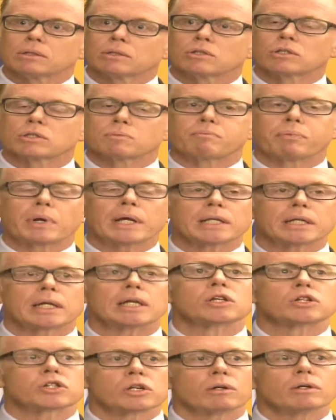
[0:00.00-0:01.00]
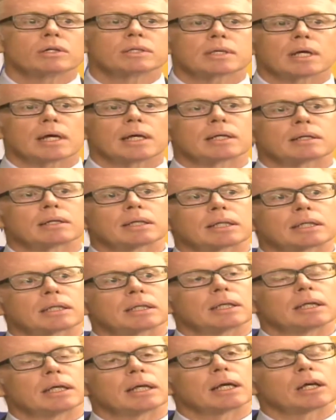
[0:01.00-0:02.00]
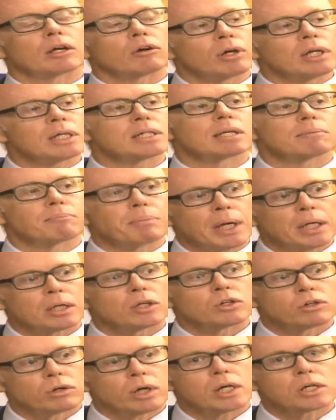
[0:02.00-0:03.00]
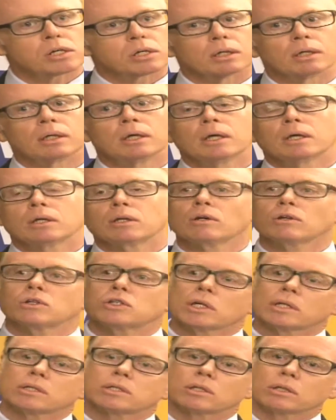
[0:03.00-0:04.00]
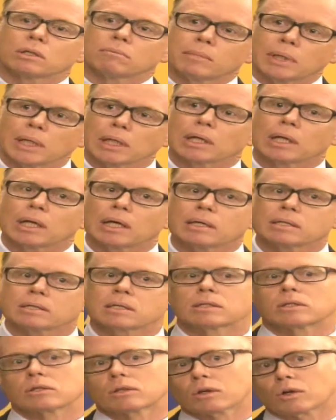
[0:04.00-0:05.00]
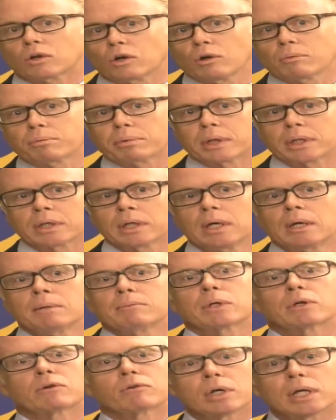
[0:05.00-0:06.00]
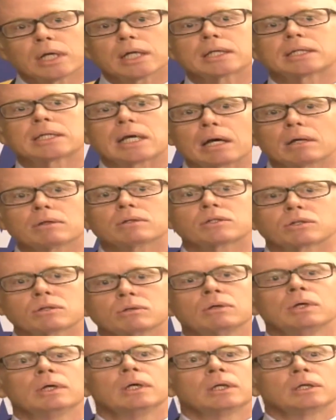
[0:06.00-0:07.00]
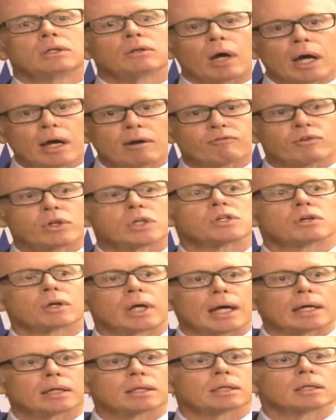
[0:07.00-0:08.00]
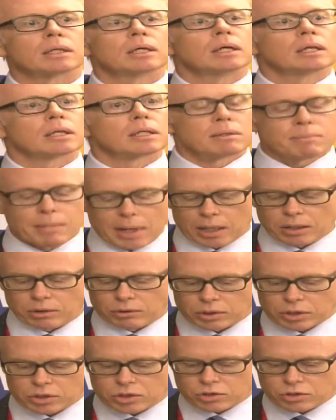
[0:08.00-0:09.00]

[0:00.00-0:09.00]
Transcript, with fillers: to spread insurance and increase the penetration, not just to the middle class and to the corporate, but really down to your average Ugandan, the man on the